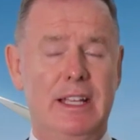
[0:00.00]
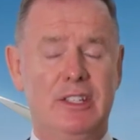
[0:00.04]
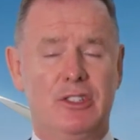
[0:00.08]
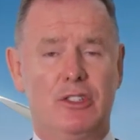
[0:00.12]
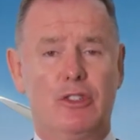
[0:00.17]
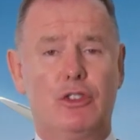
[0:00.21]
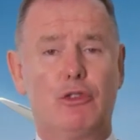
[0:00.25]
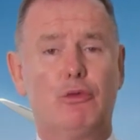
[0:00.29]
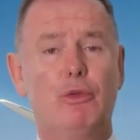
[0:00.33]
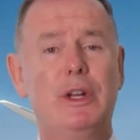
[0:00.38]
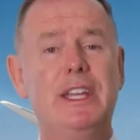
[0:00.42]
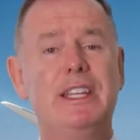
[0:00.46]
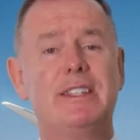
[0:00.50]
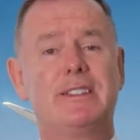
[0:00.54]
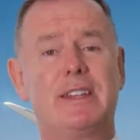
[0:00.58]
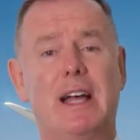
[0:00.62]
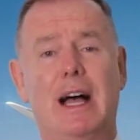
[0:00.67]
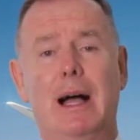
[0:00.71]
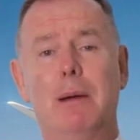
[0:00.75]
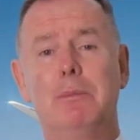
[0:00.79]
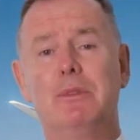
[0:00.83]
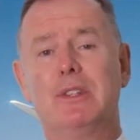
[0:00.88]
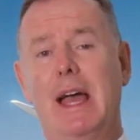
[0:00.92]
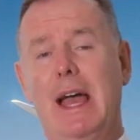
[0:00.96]
it's
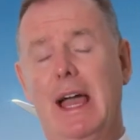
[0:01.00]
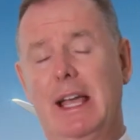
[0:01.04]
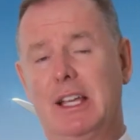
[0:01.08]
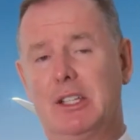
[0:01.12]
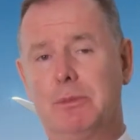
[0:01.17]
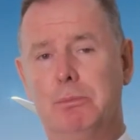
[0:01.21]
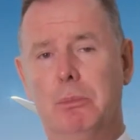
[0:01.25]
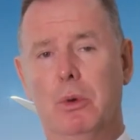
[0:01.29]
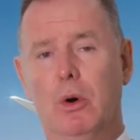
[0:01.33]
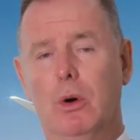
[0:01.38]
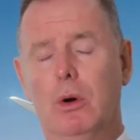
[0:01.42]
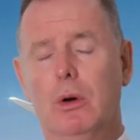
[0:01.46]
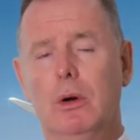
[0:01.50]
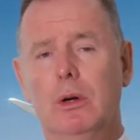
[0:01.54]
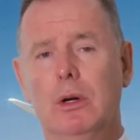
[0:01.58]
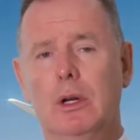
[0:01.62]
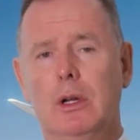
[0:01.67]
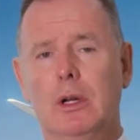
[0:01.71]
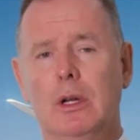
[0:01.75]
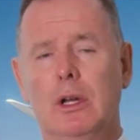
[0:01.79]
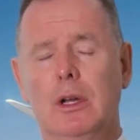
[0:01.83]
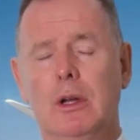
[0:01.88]
3x more,